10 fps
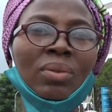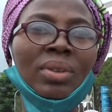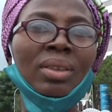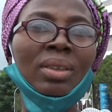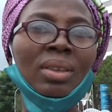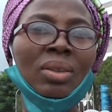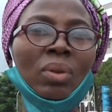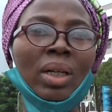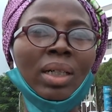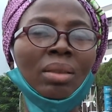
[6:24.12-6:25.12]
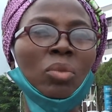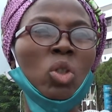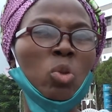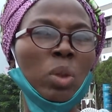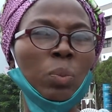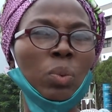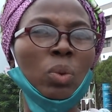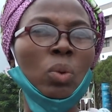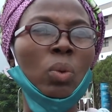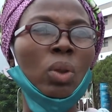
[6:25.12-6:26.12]
of the reasons why most
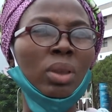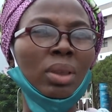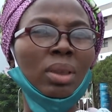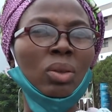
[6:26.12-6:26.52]
people want